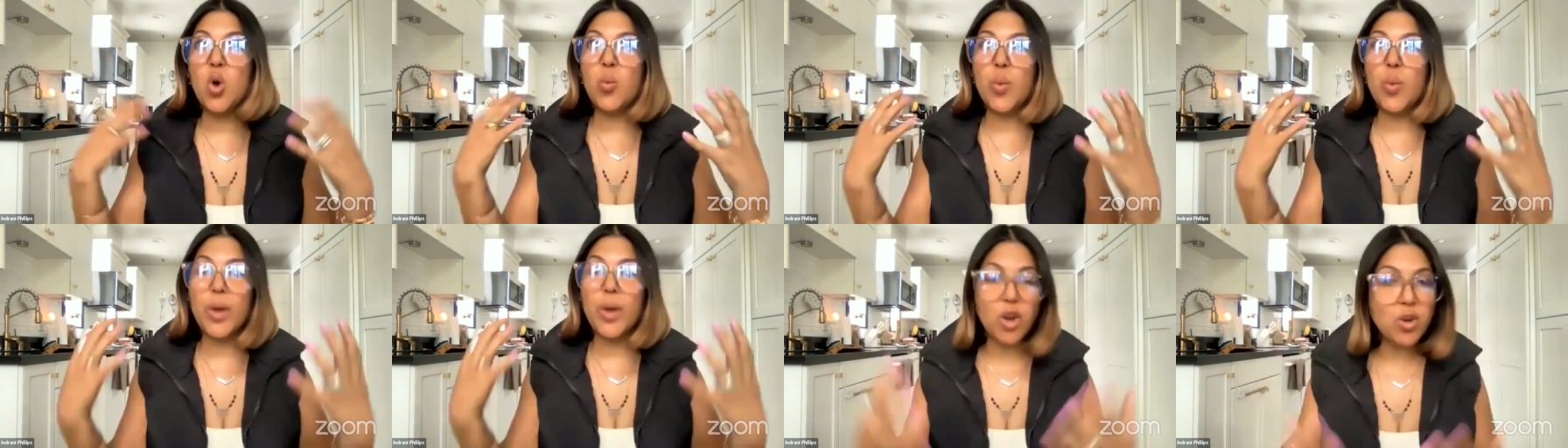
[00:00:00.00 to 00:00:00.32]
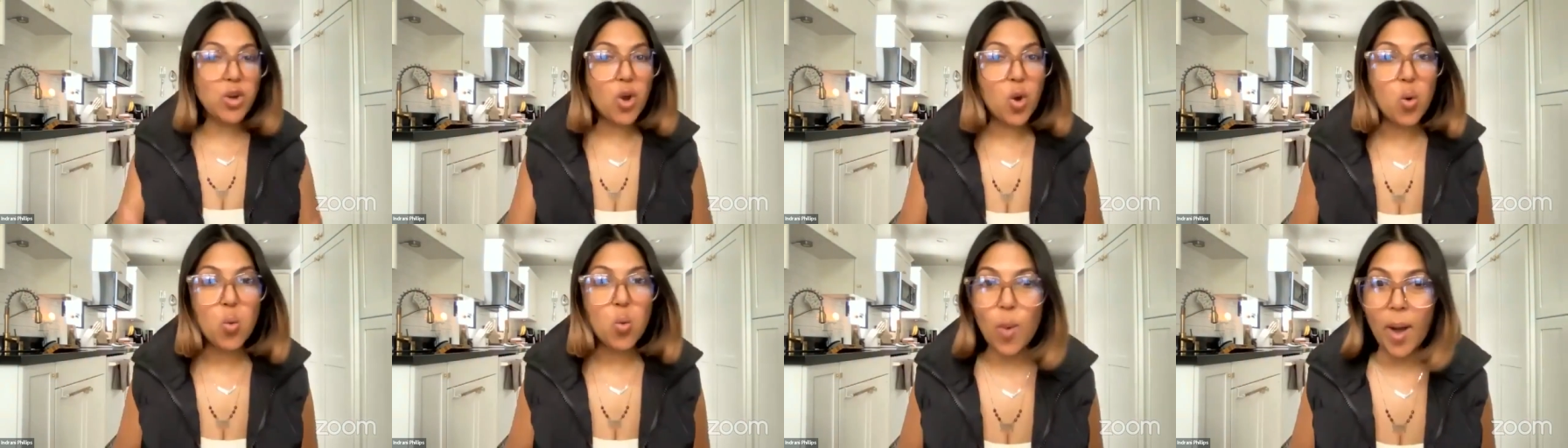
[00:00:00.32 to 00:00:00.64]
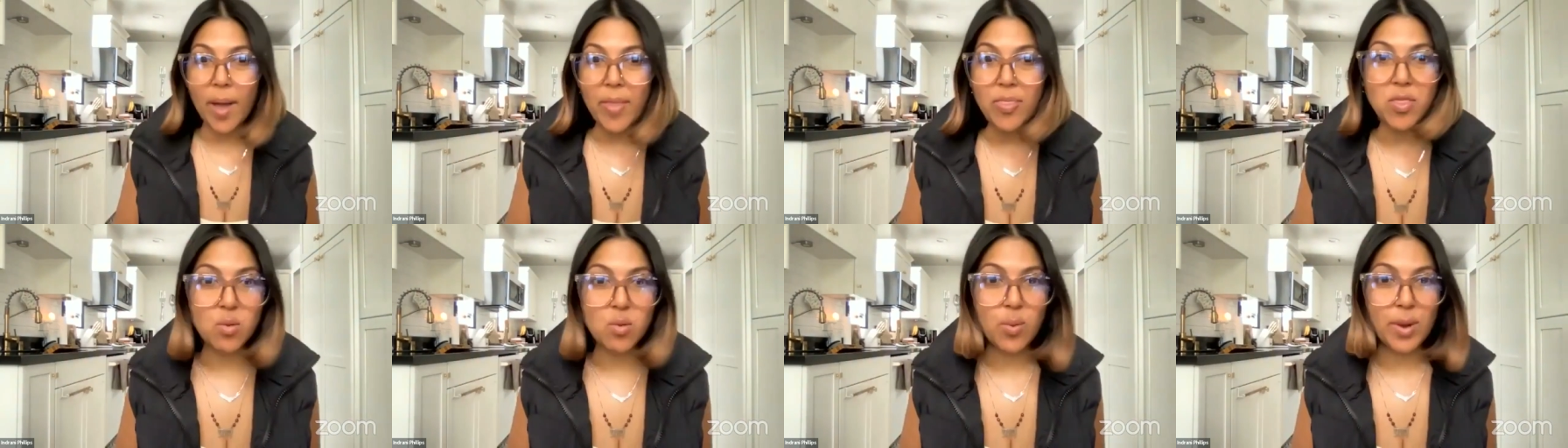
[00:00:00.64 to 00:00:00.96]
We don't know
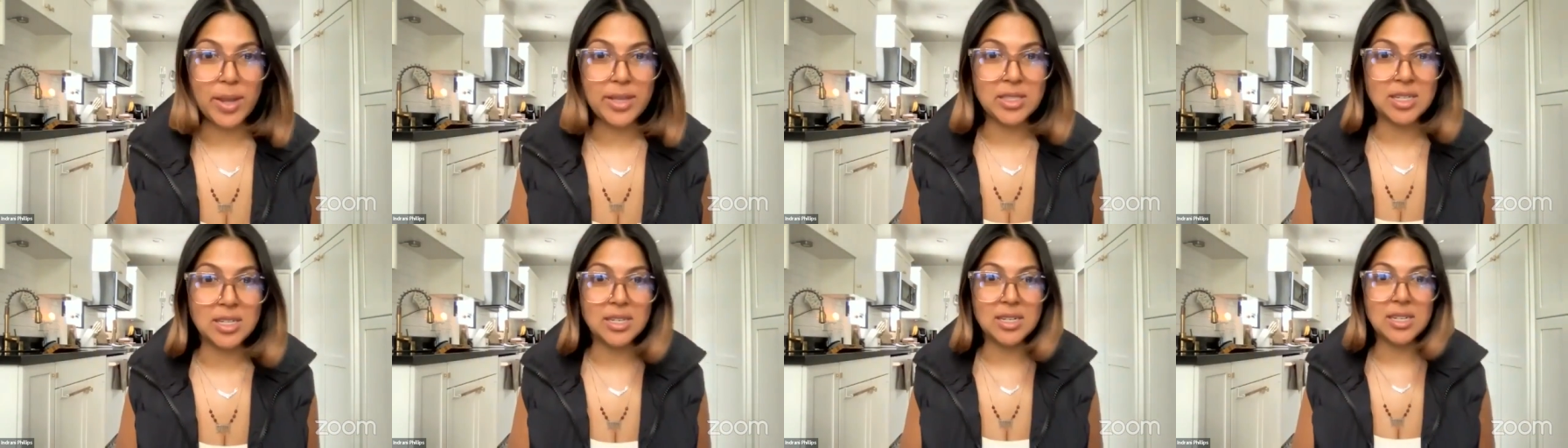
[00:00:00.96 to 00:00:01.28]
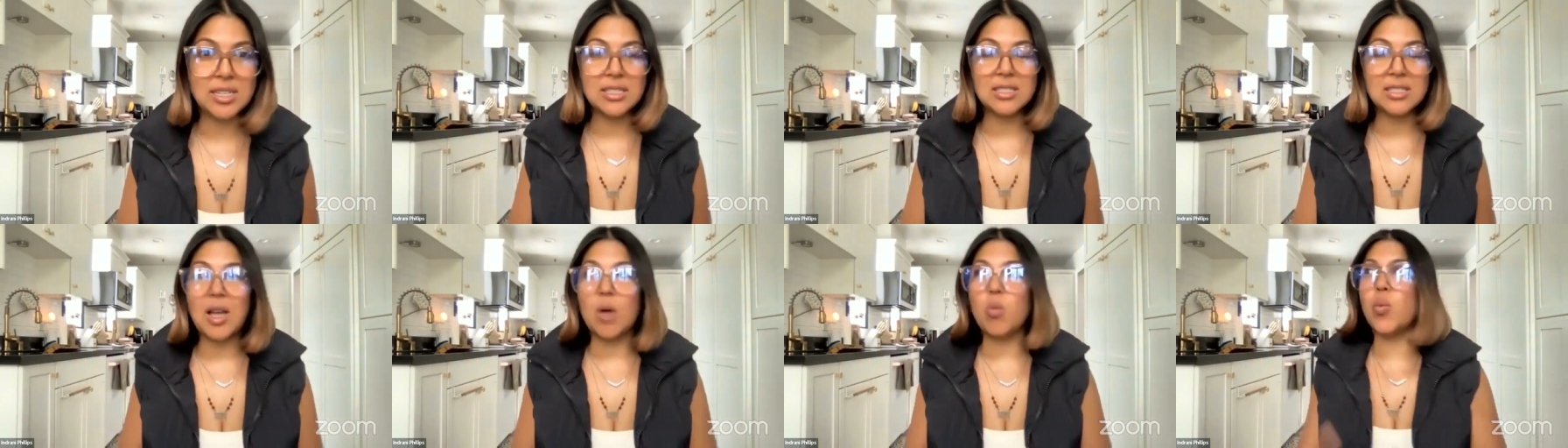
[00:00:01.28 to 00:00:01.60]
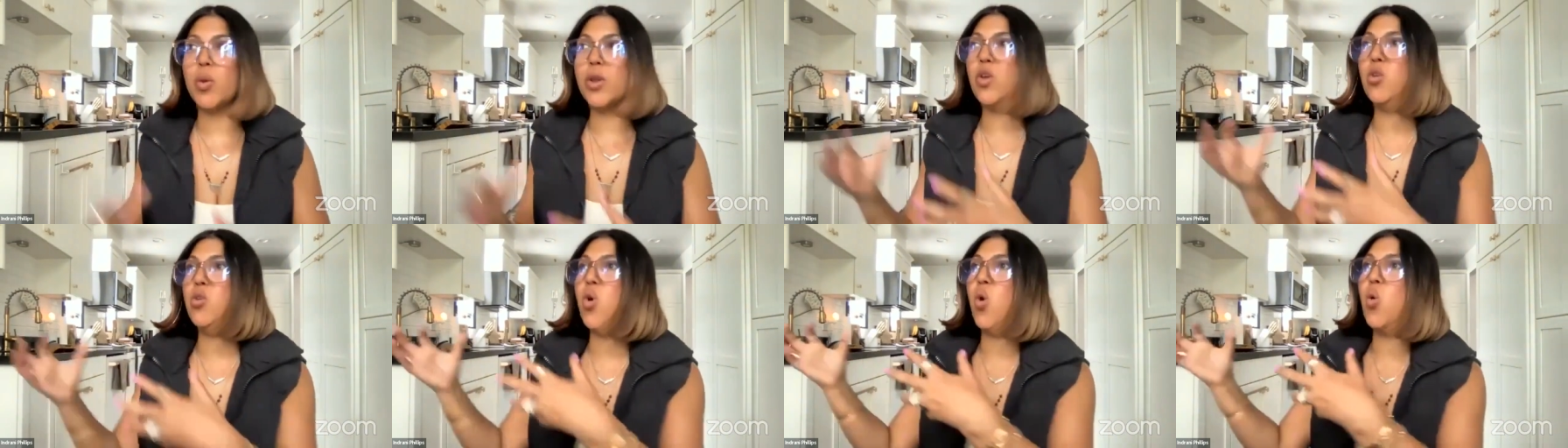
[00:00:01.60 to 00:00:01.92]
when the rain's going to
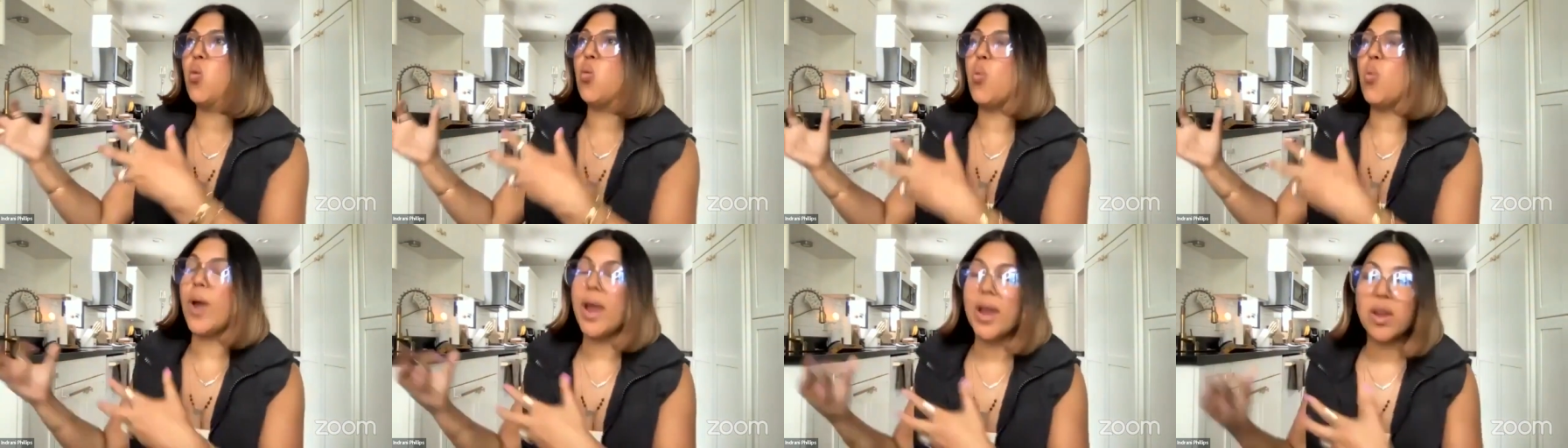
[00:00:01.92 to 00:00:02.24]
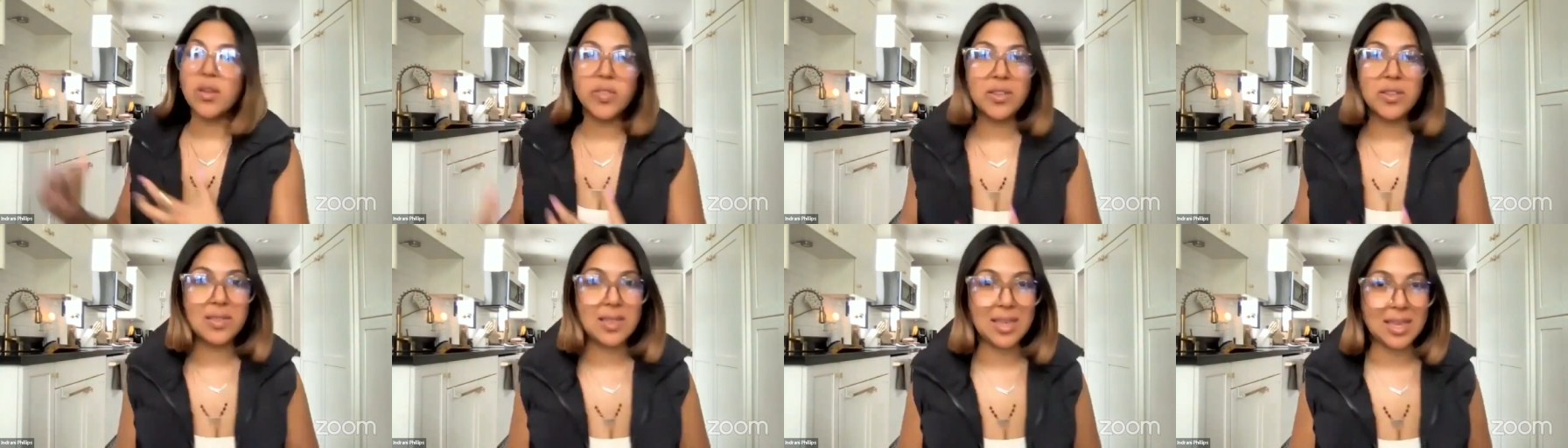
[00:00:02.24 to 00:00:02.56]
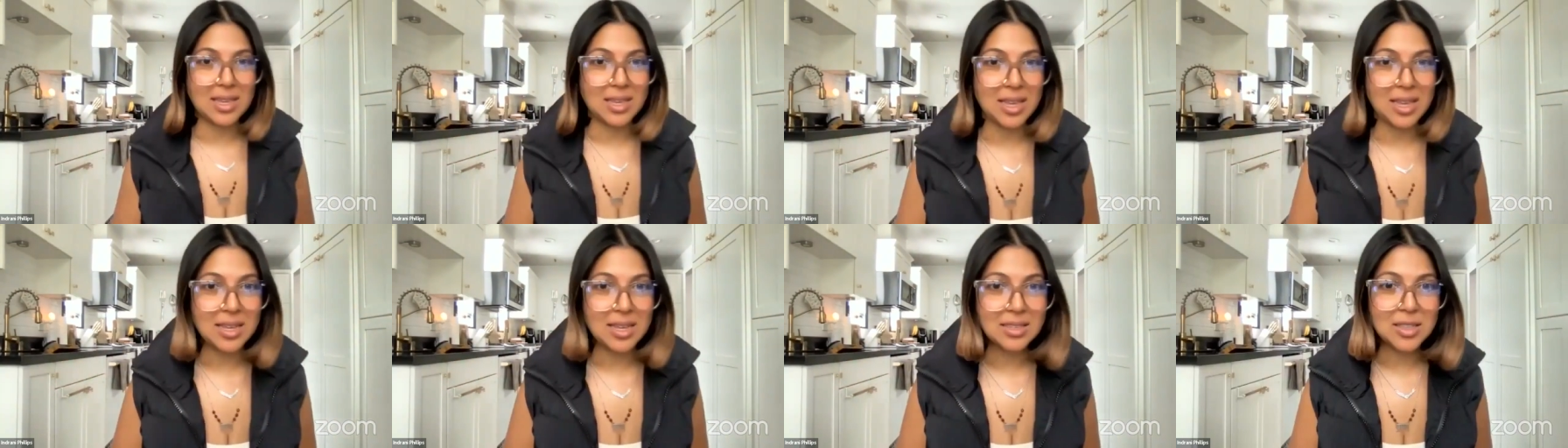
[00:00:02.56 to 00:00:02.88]
stop. We don't know where the
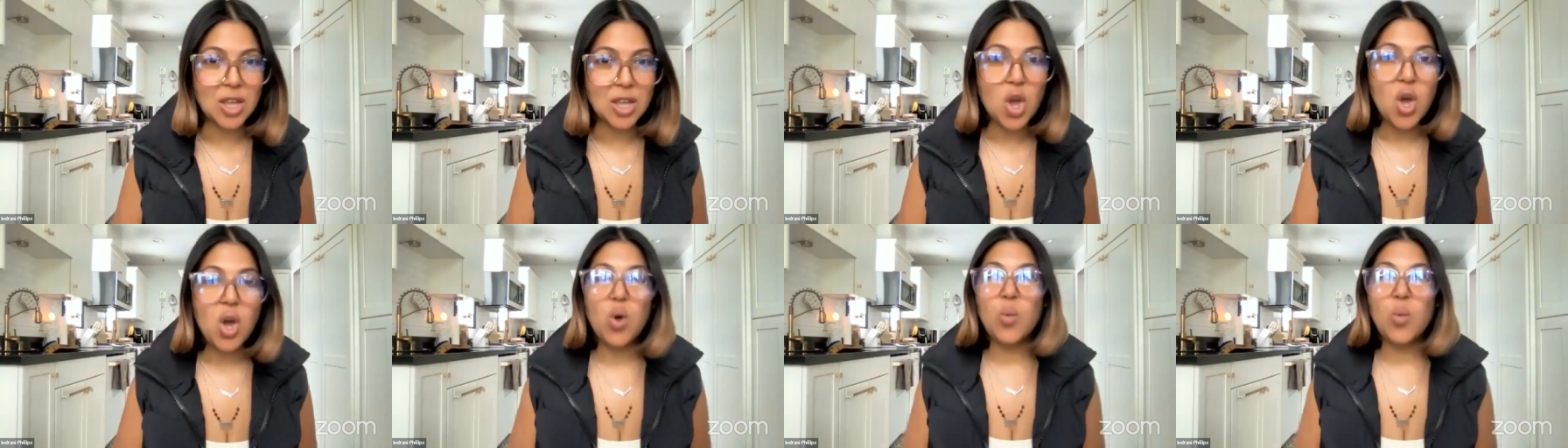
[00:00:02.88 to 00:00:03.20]
leak is.